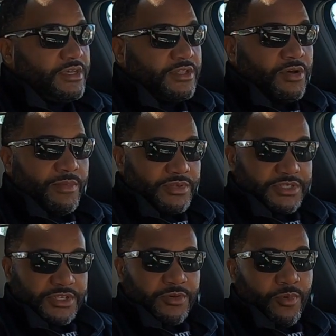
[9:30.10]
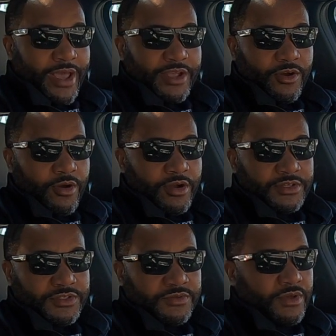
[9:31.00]
Most of your white
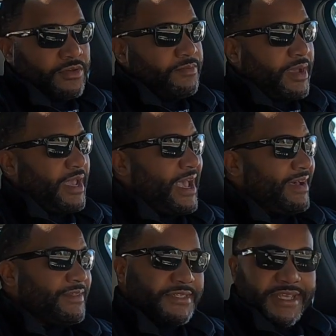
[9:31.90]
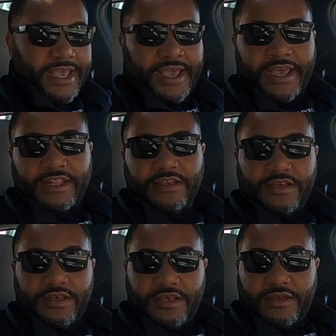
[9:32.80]
cars, you might have the tan,
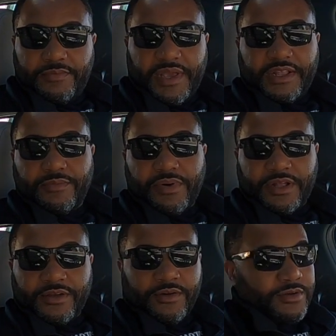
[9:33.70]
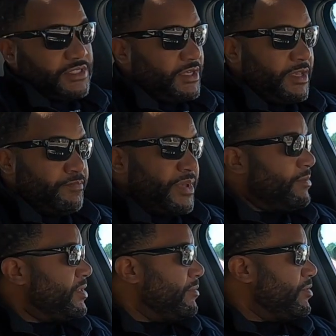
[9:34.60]
peanut butter, or as
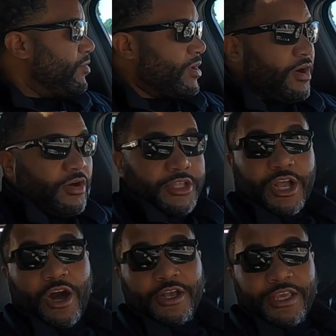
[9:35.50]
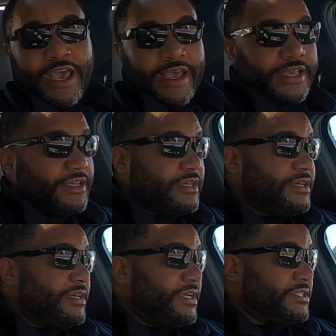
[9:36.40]
BMW would call the cognac
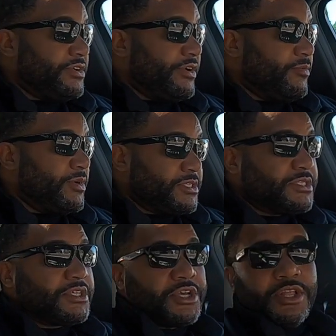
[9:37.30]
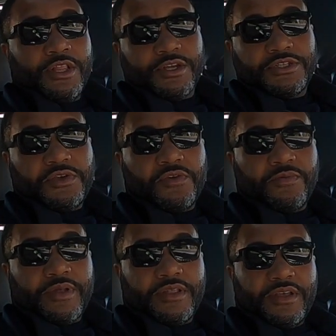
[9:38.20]
interior, which is a good look too,
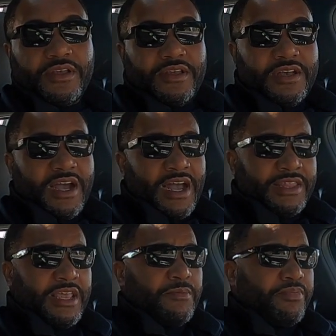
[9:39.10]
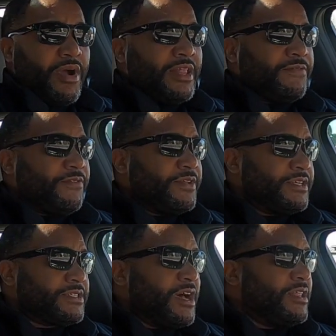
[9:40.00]
but I think probably for
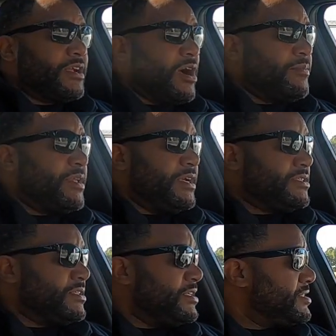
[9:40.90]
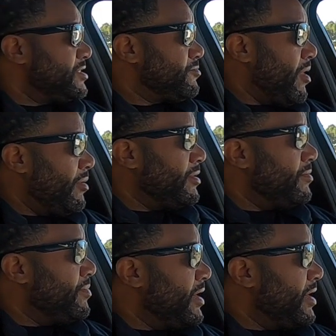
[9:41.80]
this color combination, this is probably the